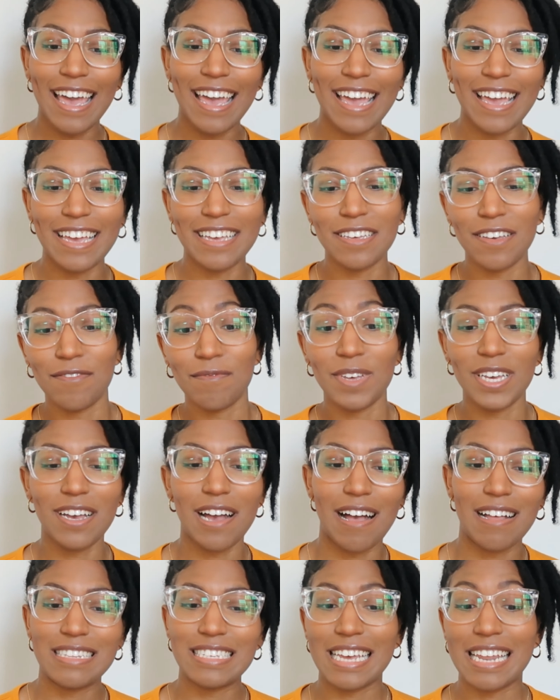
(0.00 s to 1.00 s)
hey, give me
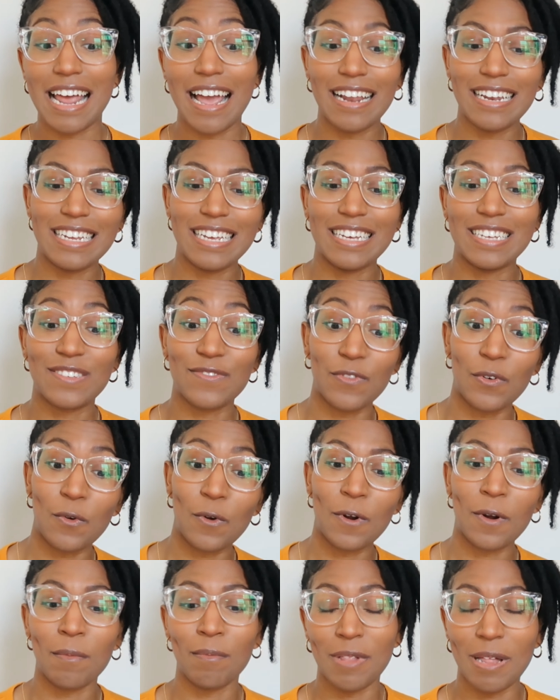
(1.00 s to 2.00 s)
content ideas
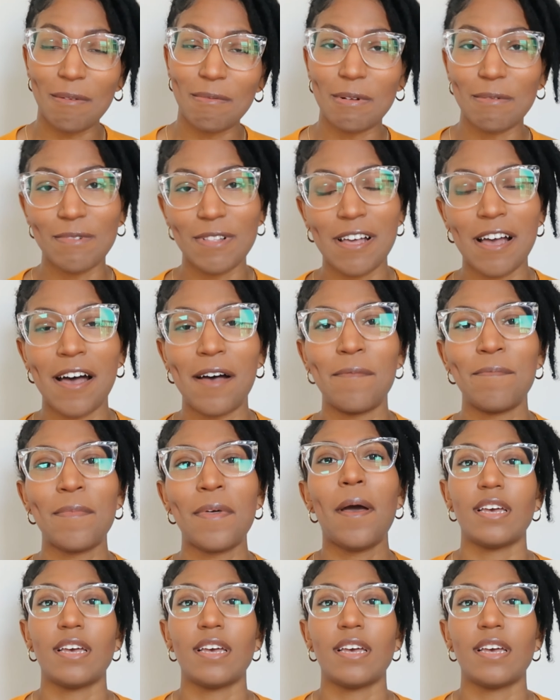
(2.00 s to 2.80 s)
for blah, blah, blah.